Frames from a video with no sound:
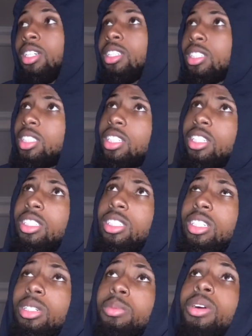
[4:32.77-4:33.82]
since
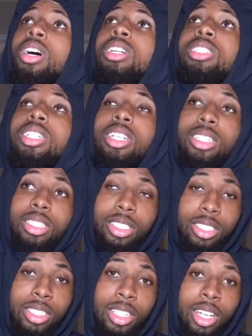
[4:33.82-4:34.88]
the LeBron 10s.